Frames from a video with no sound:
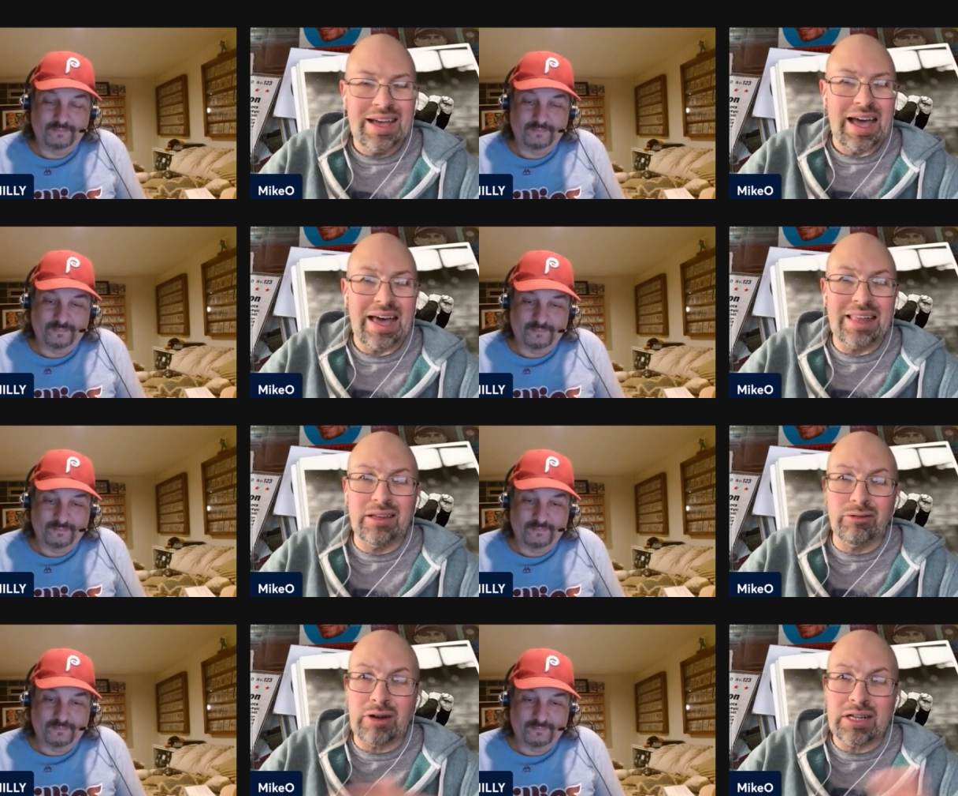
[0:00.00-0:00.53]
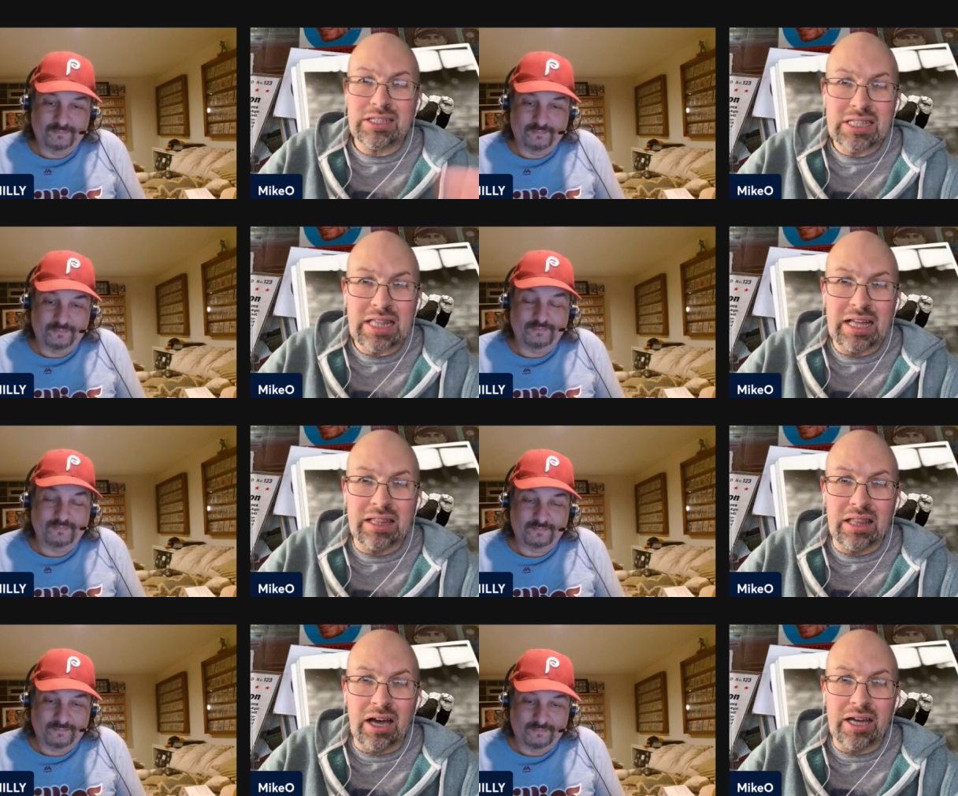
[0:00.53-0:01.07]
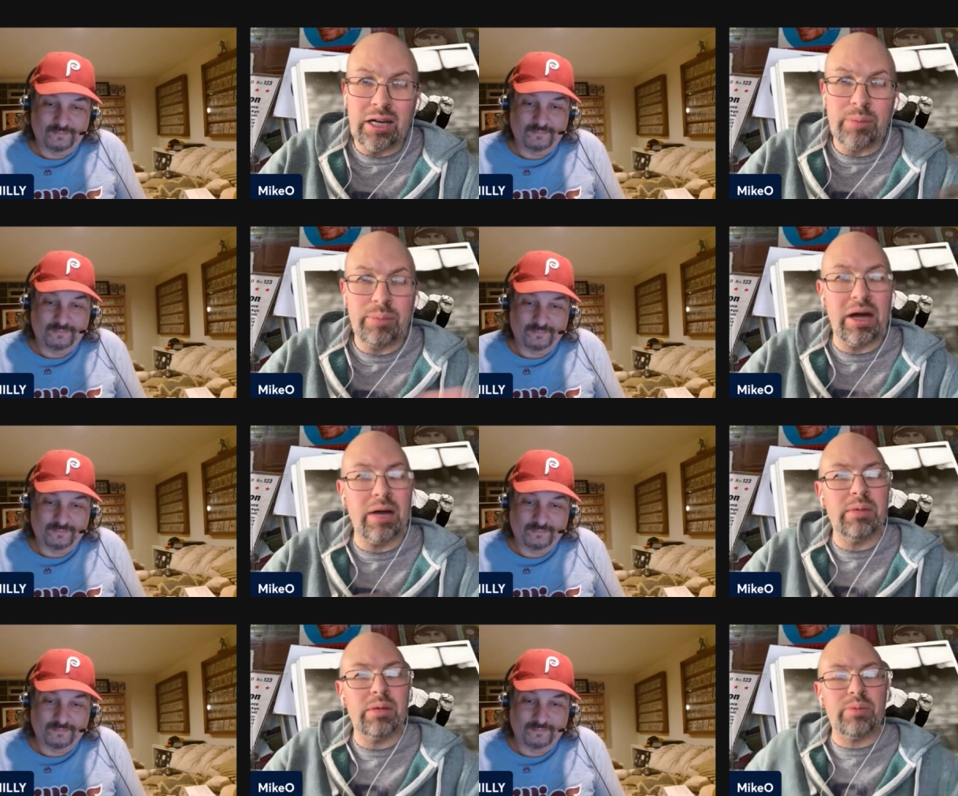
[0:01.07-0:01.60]
Speaker 1: And the rest of that lineup,
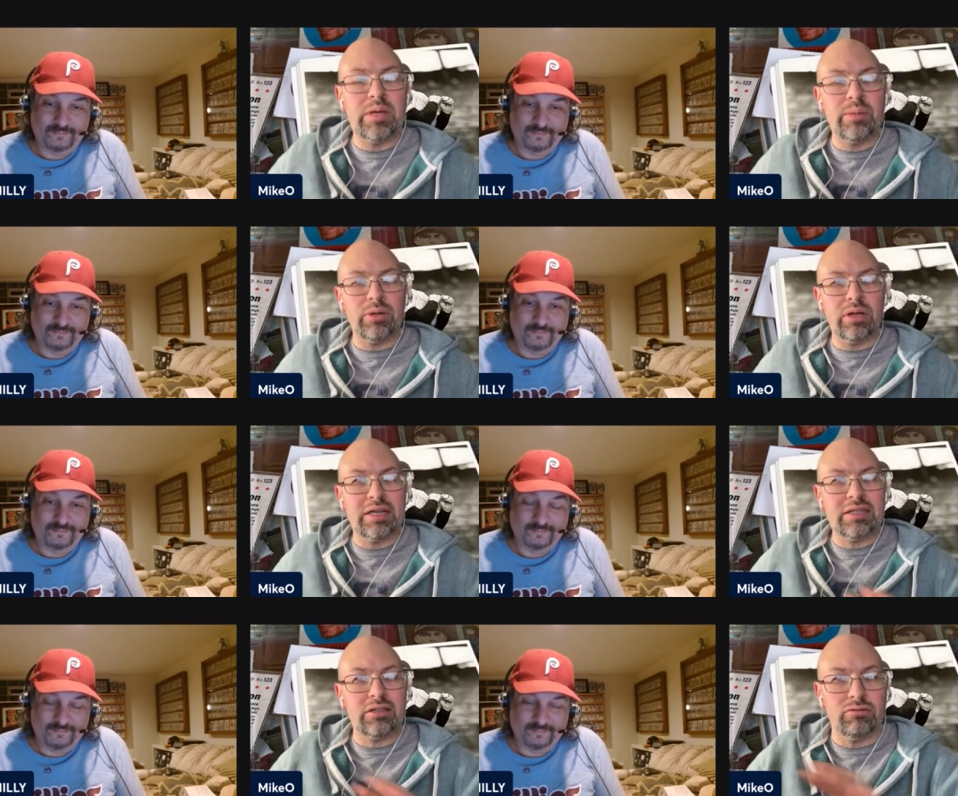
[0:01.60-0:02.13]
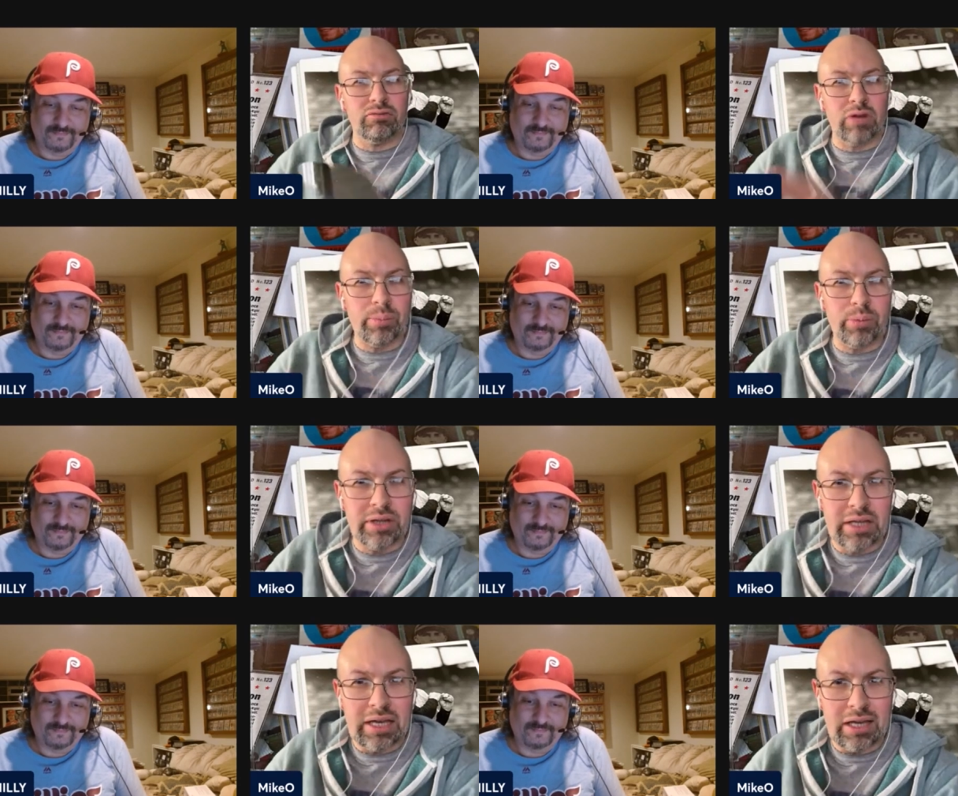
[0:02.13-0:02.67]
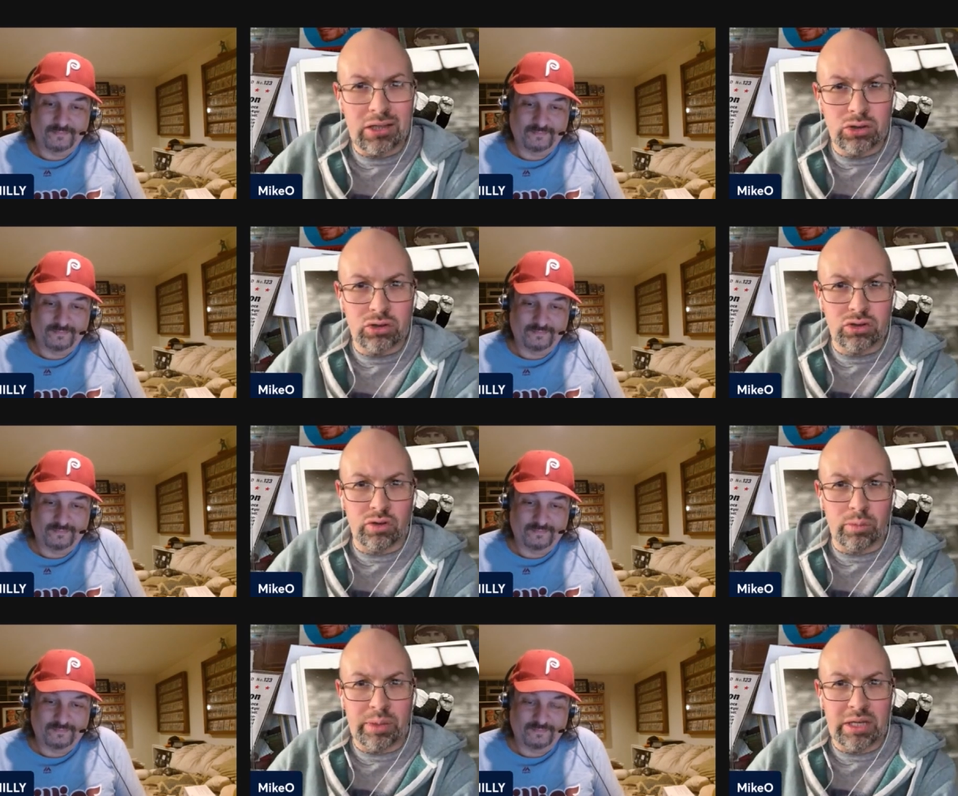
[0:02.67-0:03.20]
I mean, people like to rip on the
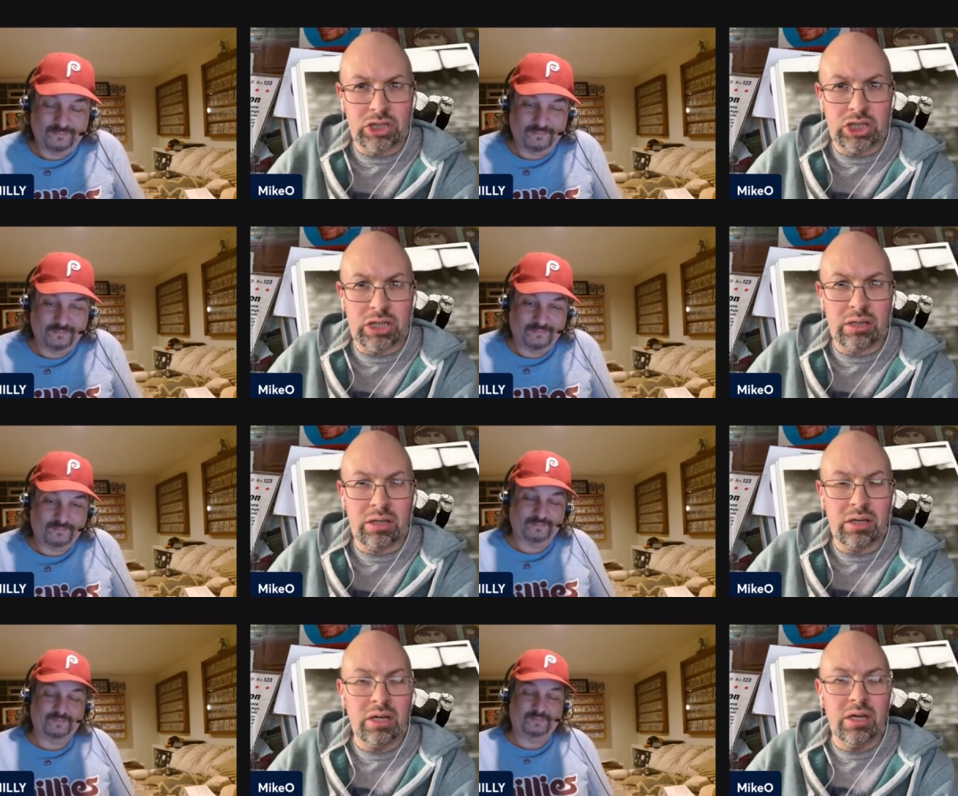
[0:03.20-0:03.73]
Angels for pitching,